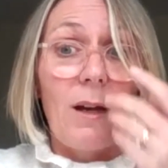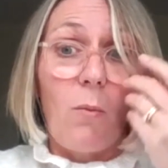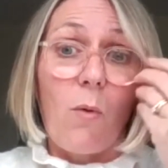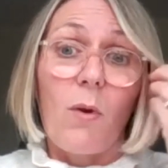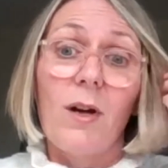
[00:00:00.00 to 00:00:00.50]

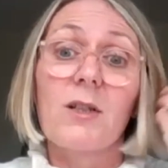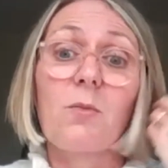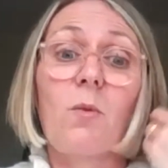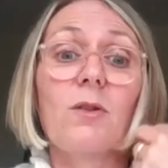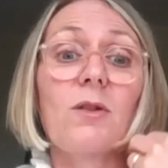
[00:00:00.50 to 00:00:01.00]
and what works
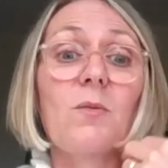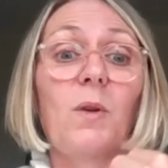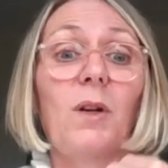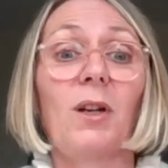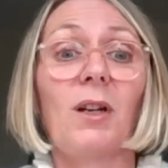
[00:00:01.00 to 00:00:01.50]
and what doesn't
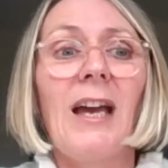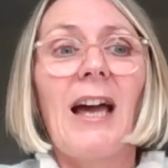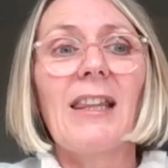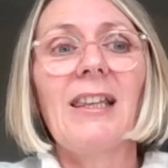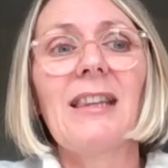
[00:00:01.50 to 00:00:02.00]
work.
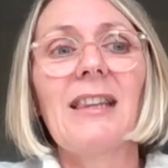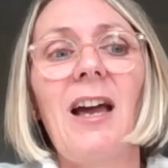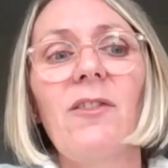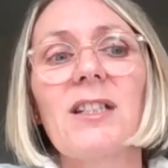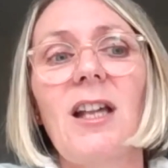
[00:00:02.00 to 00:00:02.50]
I think
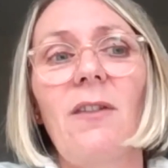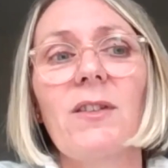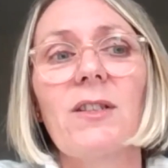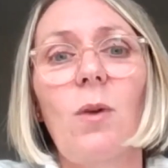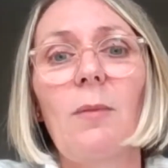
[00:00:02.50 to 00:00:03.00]
that of itself
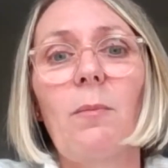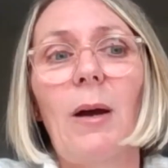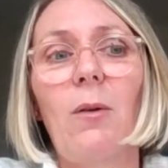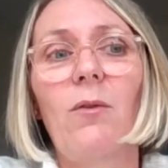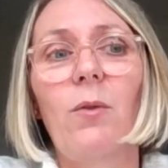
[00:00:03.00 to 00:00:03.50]
is quite
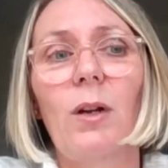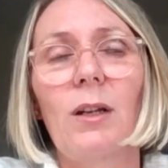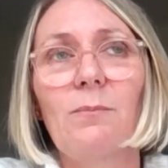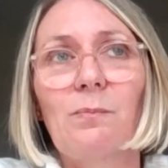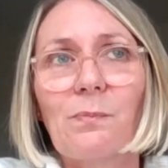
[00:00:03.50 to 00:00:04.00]
powerful.
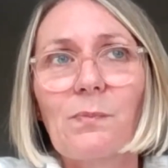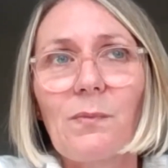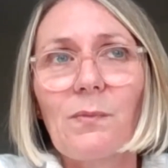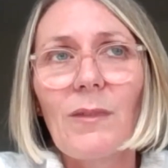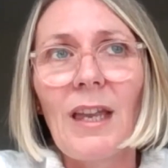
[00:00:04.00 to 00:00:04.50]
And
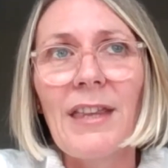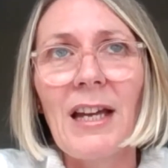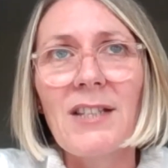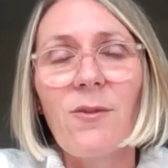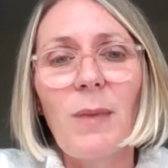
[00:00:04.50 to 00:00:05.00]

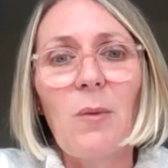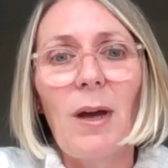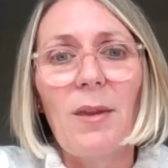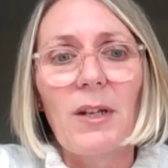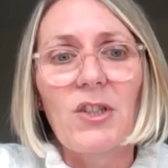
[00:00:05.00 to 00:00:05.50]
that's, for me,
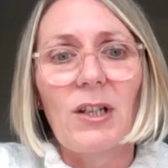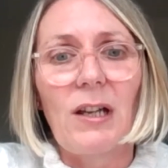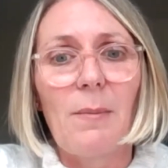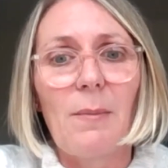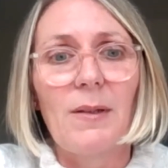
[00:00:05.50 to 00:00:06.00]
where the magic
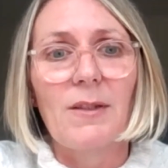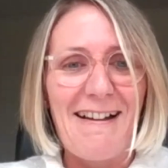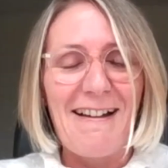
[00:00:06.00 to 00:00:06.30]
happens.